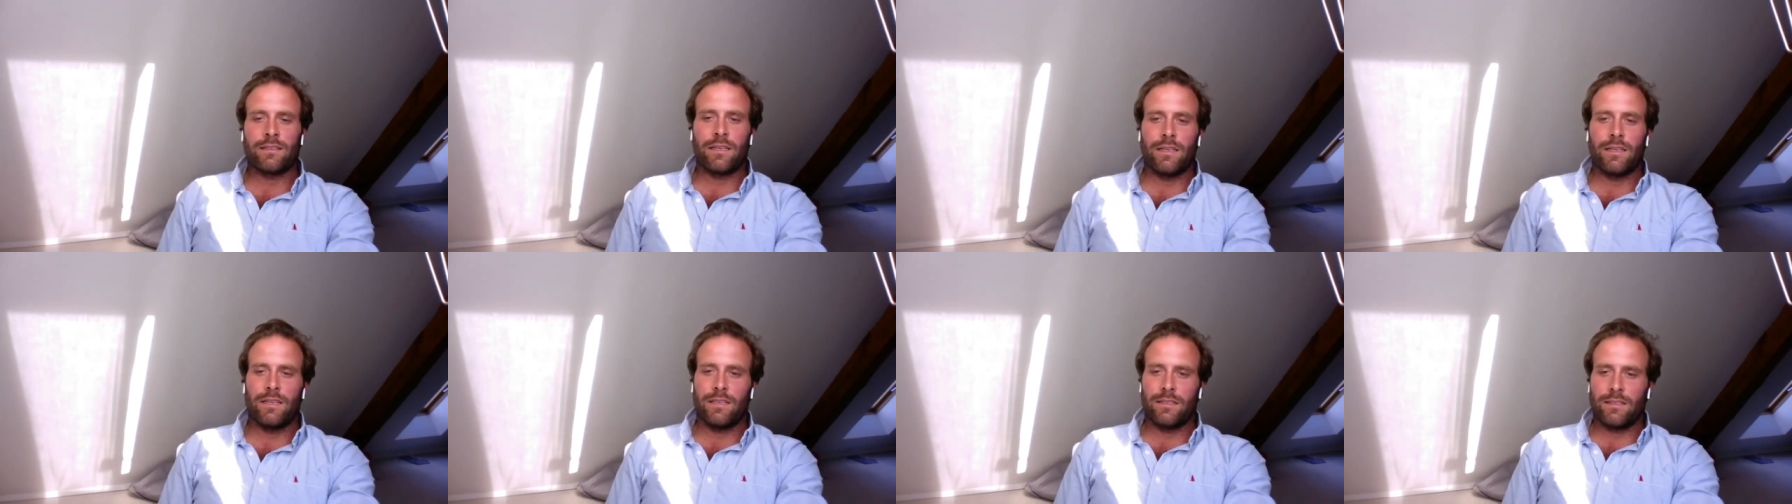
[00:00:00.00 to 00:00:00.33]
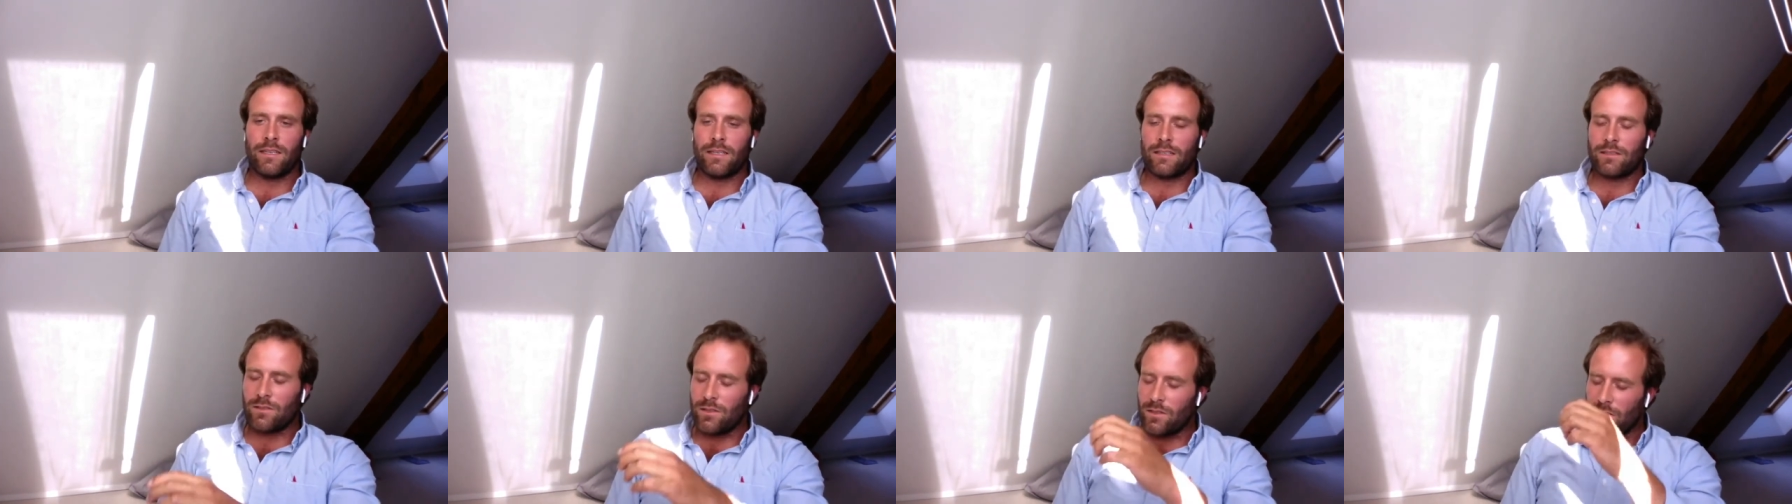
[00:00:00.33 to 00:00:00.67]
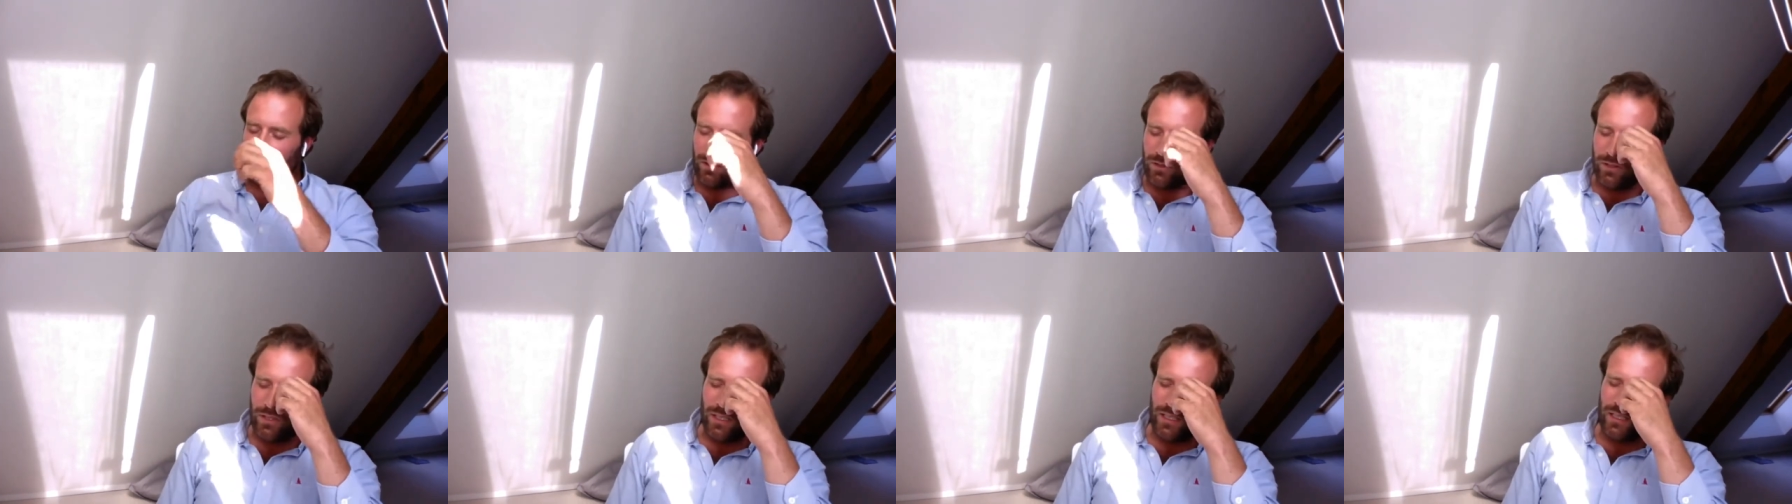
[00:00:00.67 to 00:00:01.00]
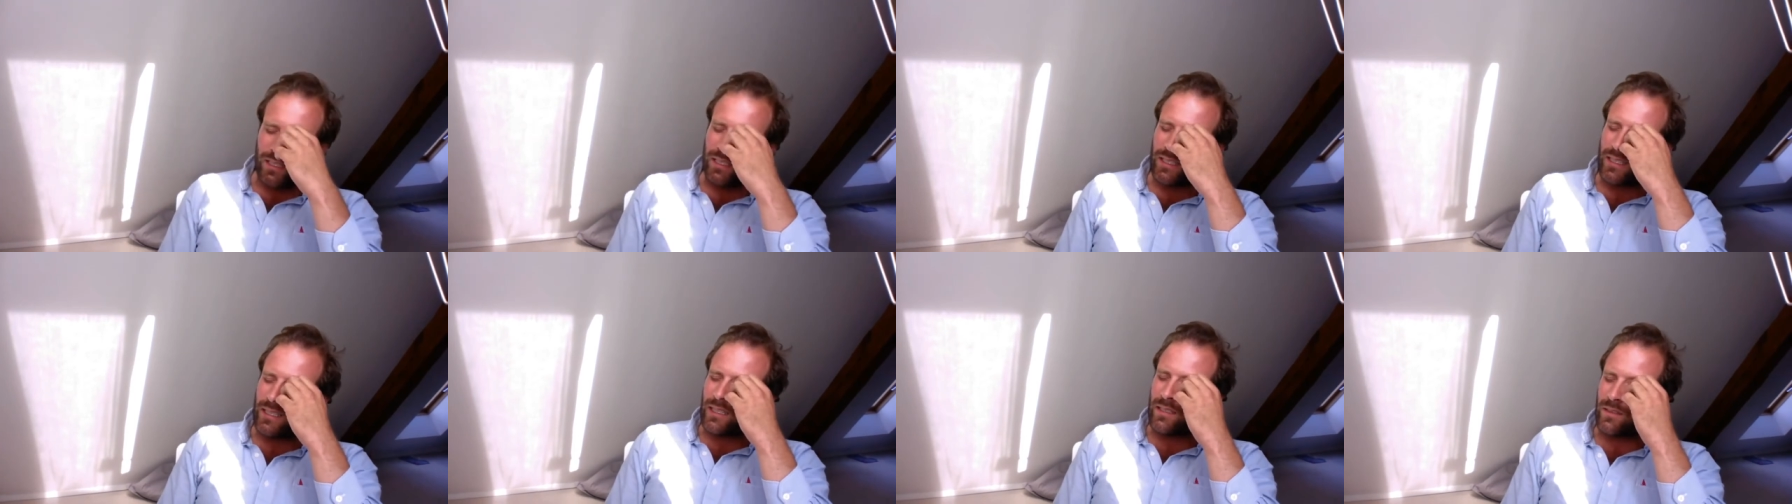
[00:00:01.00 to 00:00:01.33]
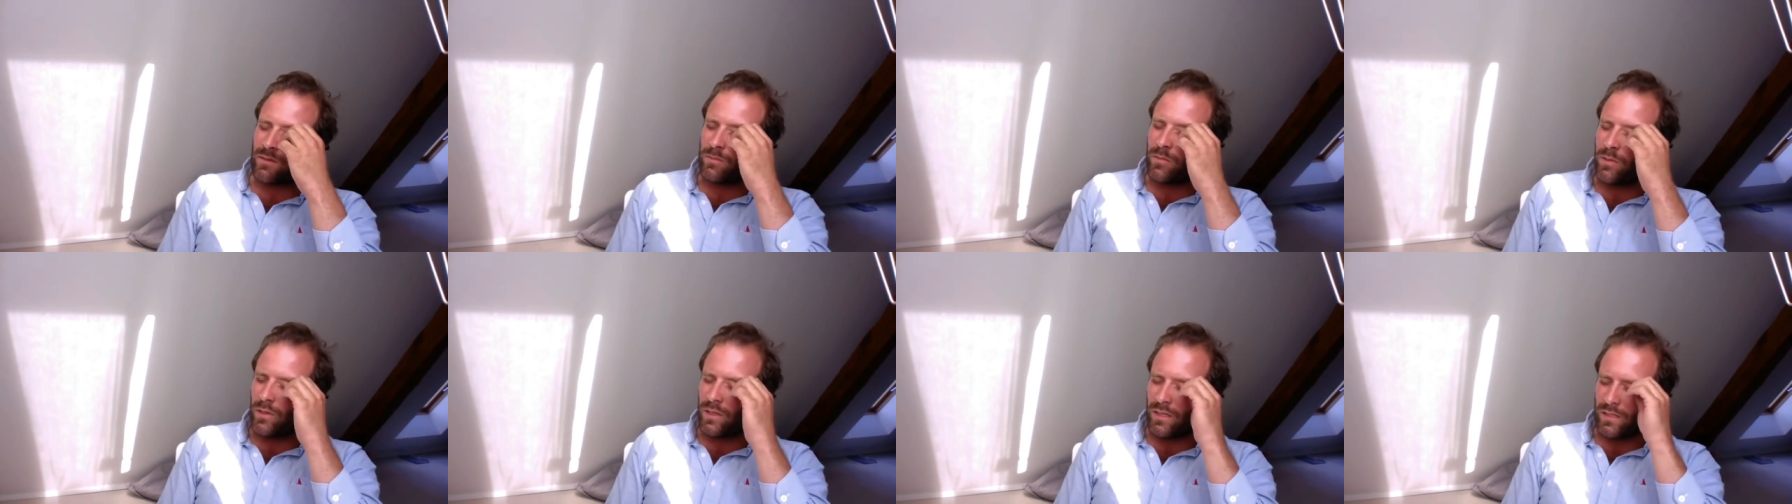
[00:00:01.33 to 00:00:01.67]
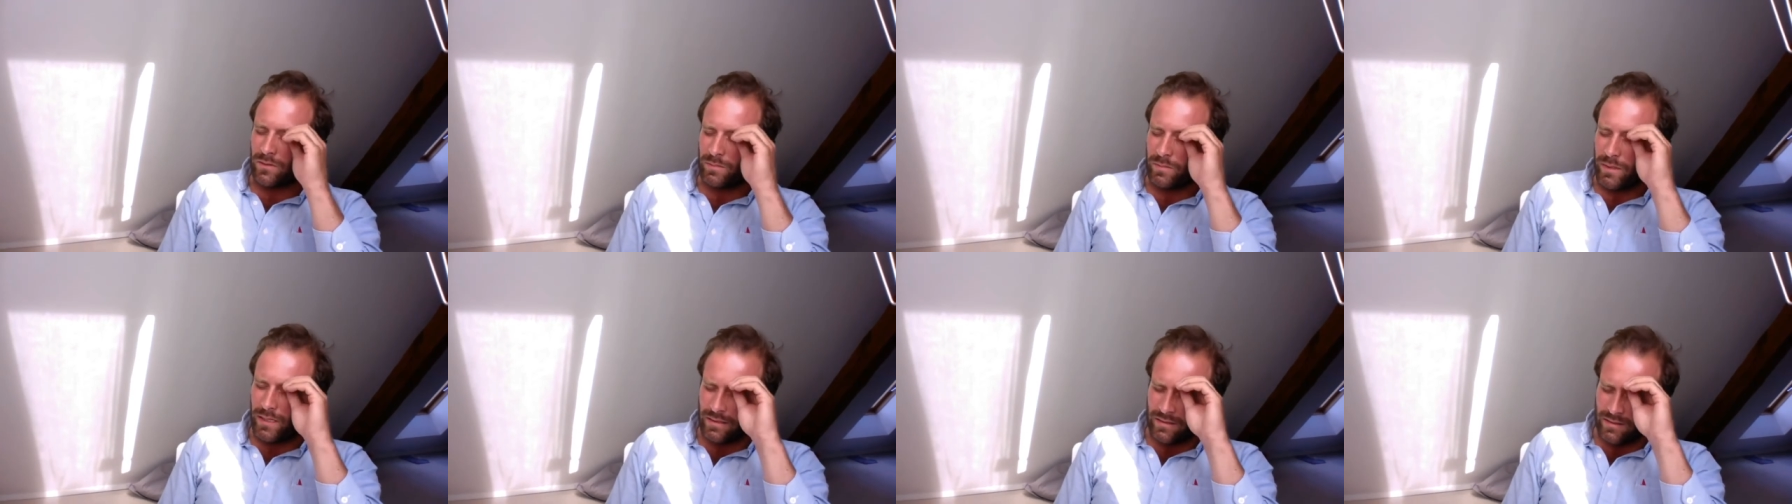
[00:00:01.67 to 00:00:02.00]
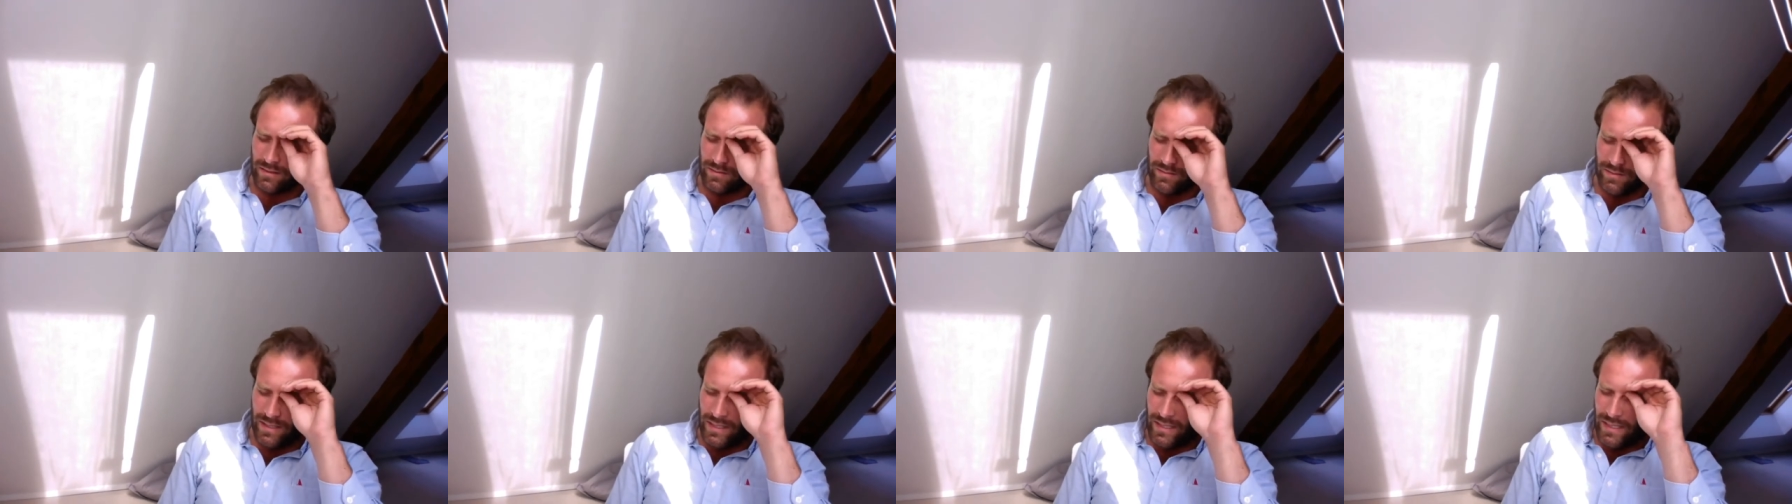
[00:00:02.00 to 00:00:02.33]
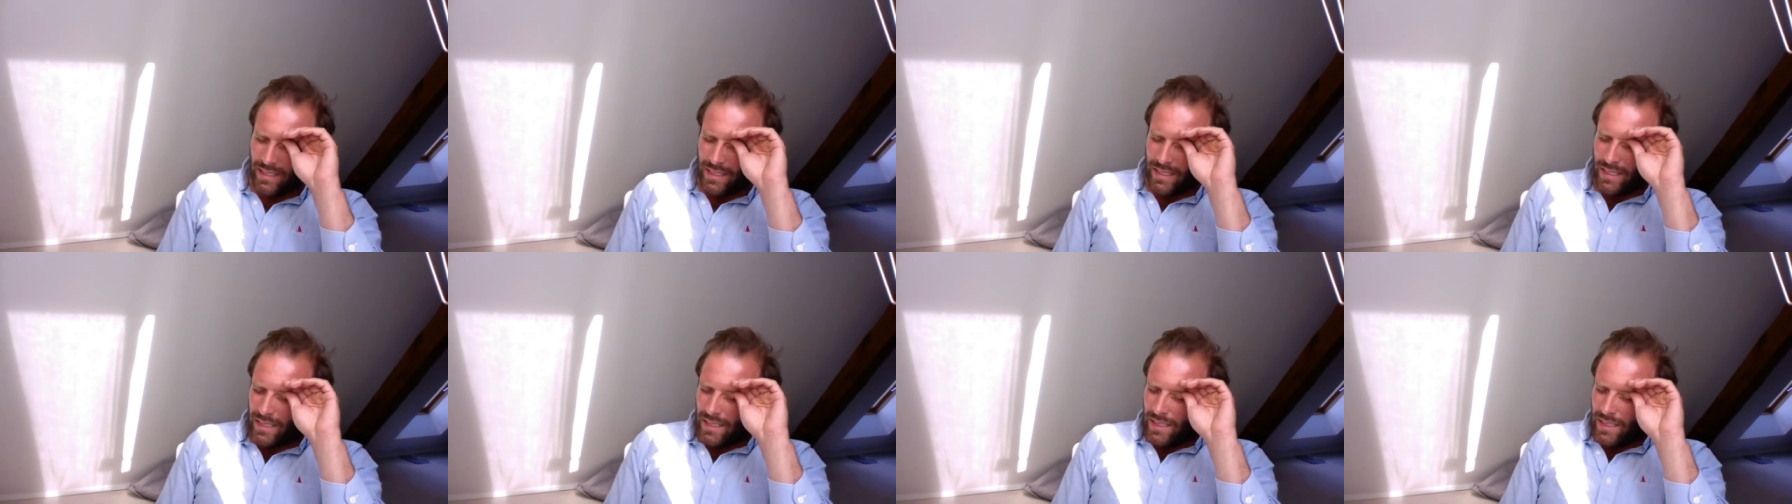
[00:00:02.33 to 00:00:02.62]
entire technology gets more expensive,